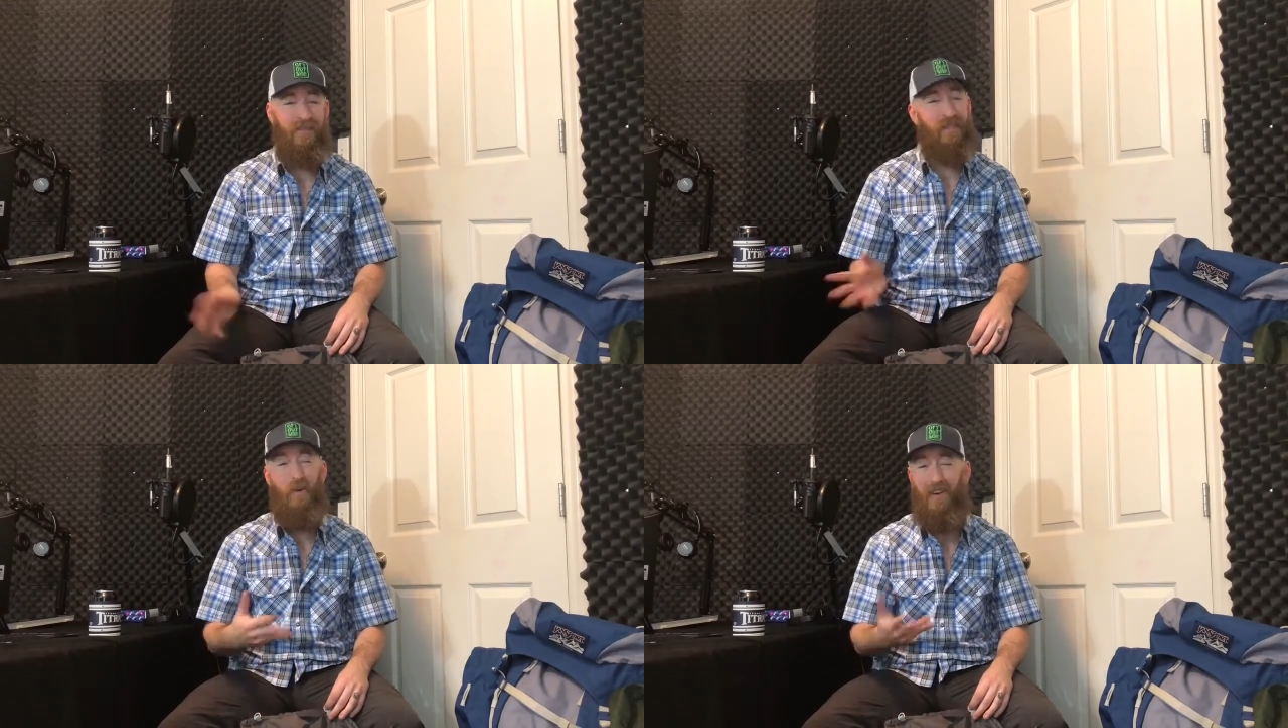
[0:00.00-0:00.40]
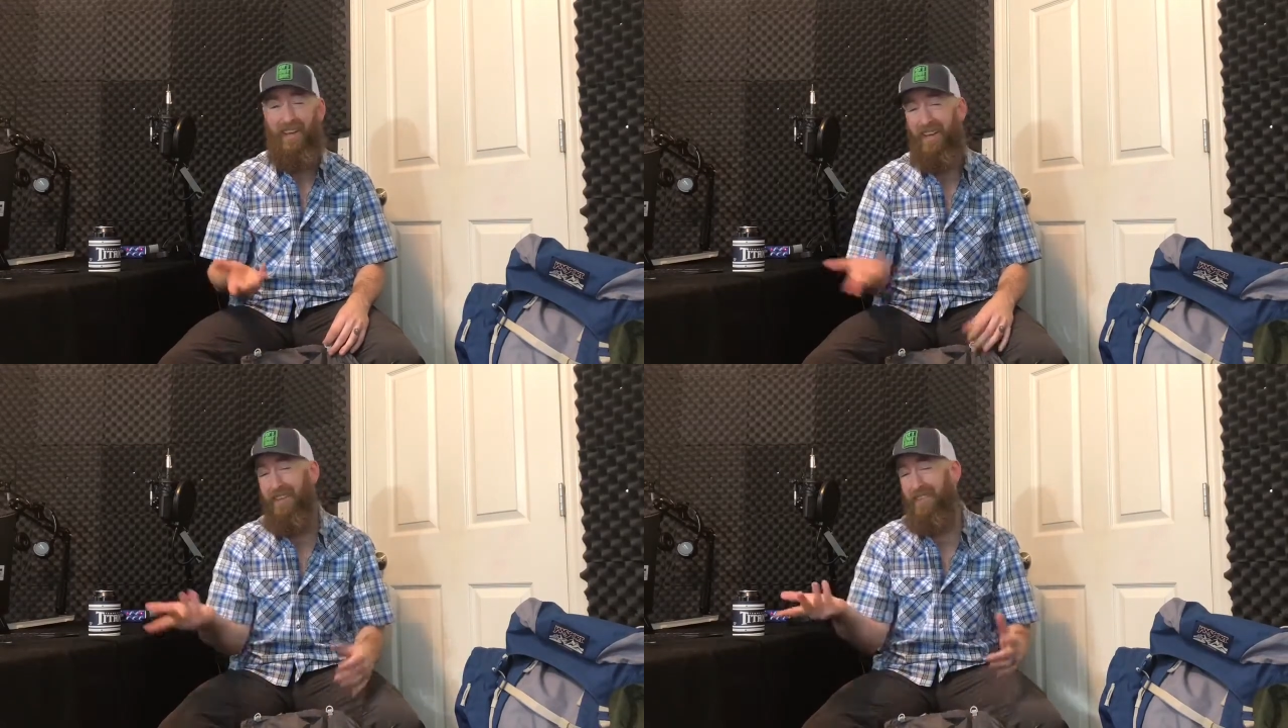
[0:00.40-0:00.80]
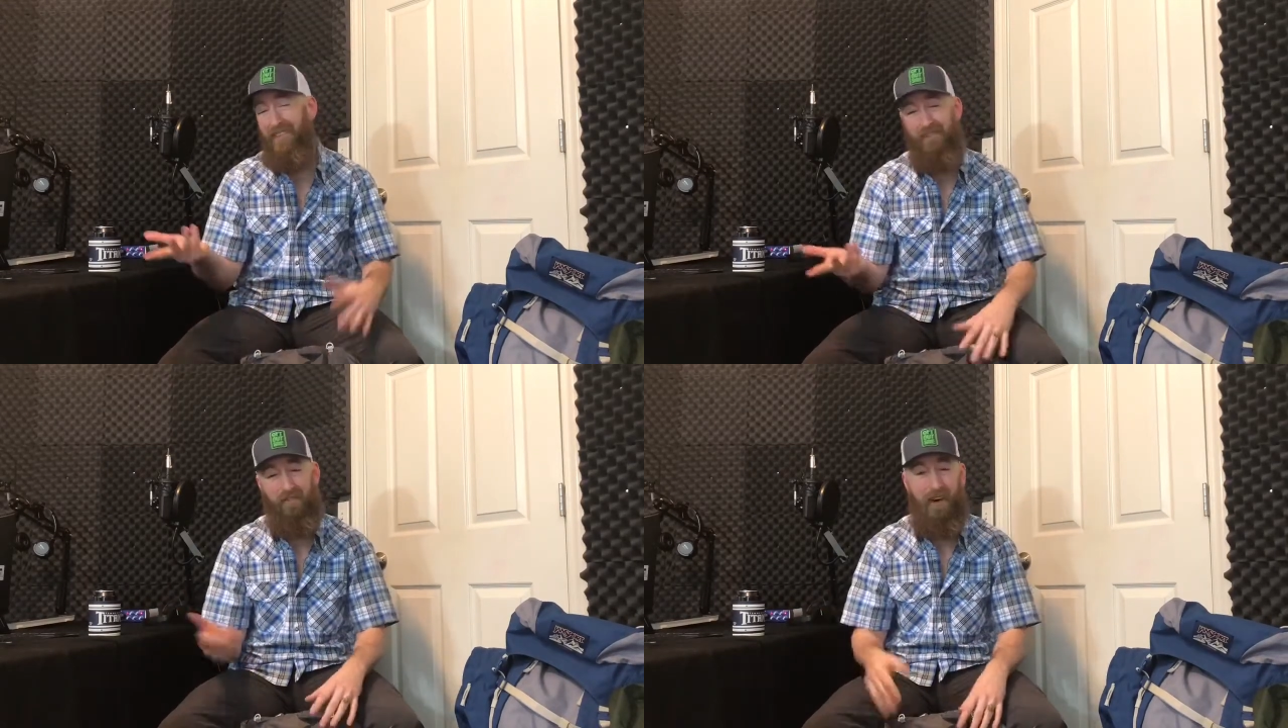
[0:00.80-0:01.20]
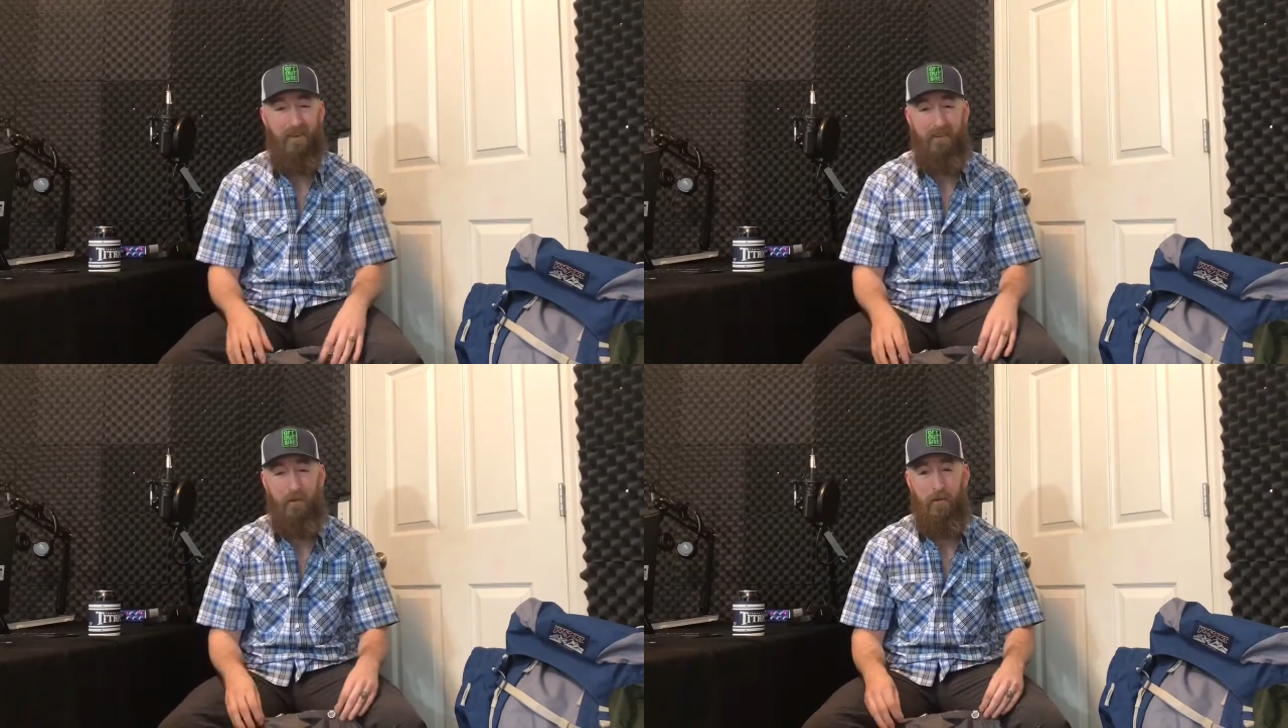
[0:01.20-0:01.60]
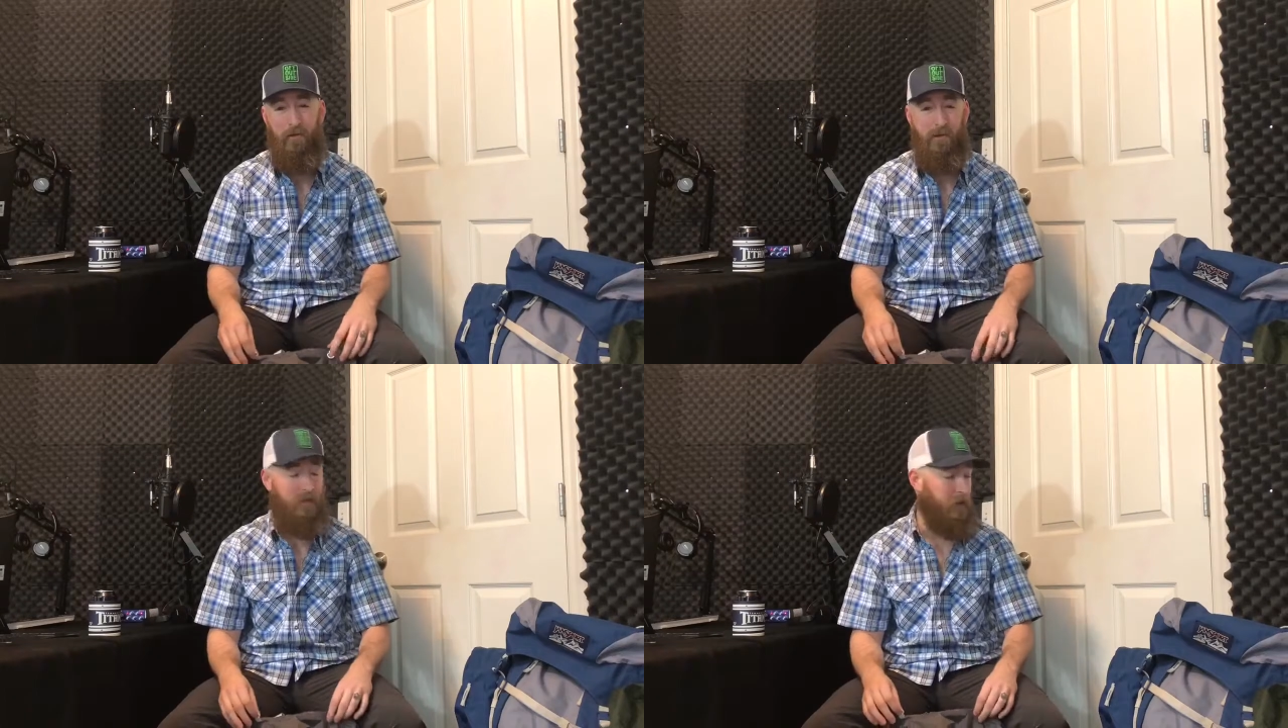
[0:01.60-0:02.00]
Just throw it in. It's fine. If I don't
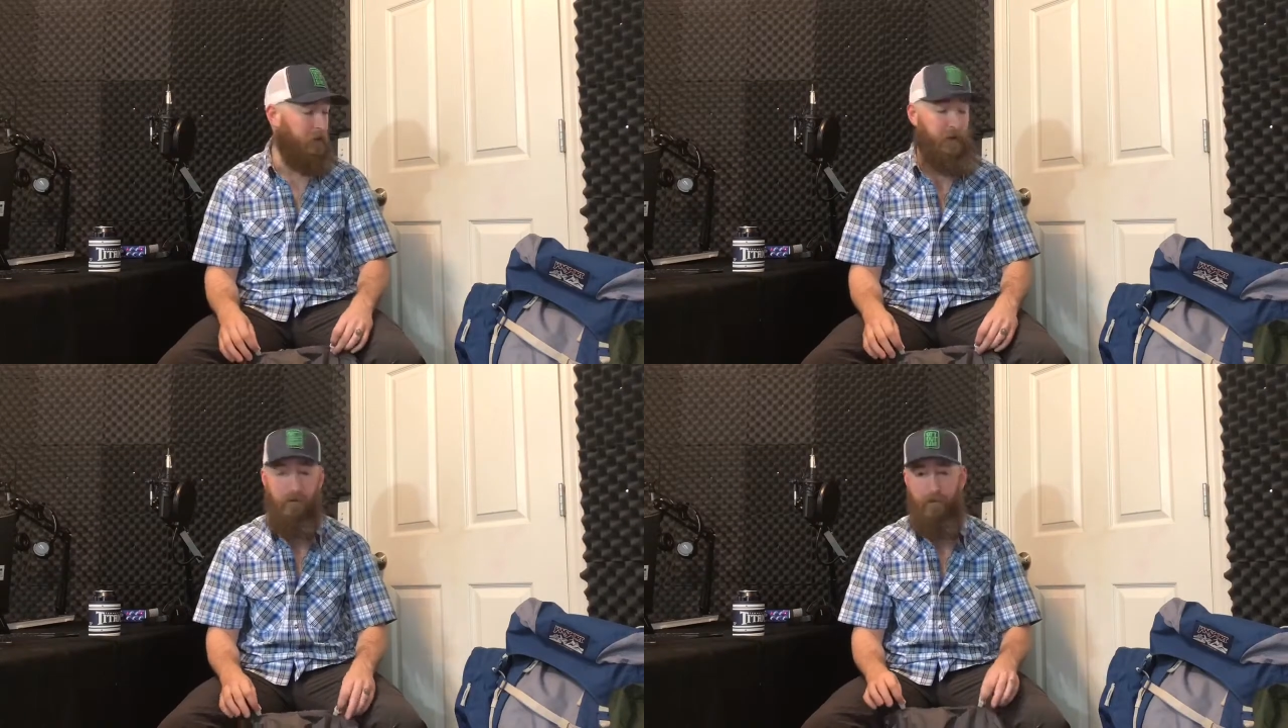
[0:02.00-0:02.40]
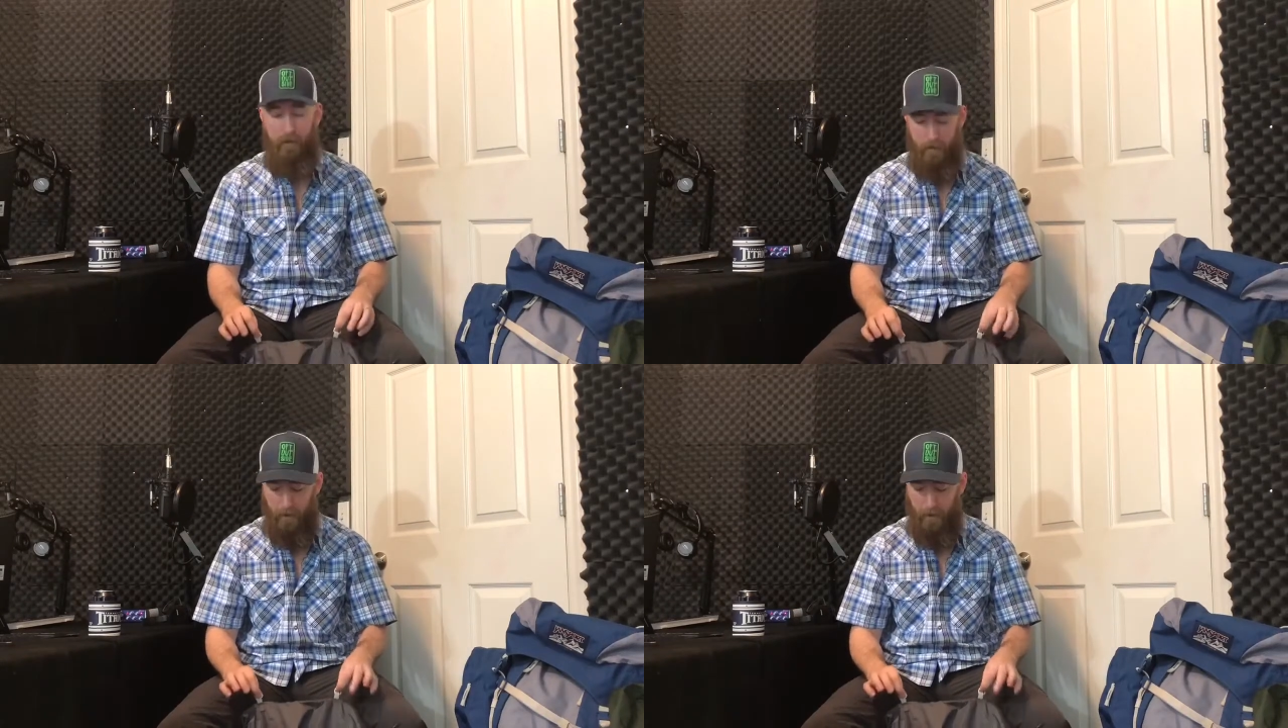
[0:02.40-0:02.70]
use it, I'll live.